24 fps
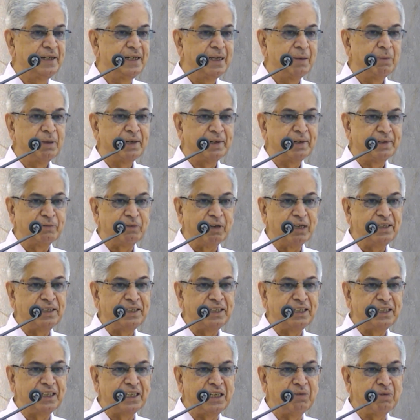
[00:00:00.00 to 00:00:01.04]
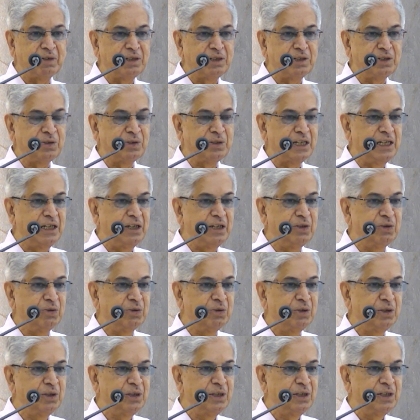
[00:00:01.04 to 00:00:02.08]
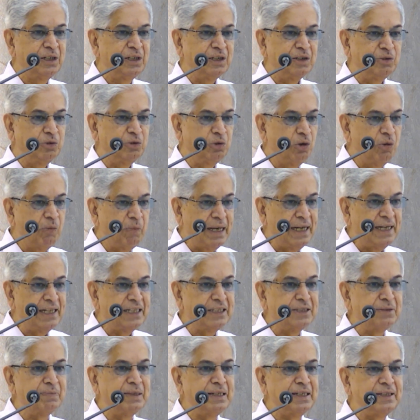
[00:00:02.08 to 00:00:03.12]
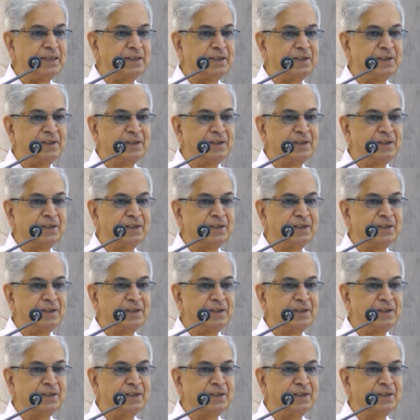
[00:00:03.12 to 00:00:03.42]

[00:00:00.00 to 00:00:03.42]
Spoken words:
But one thing I want to tell you, no management,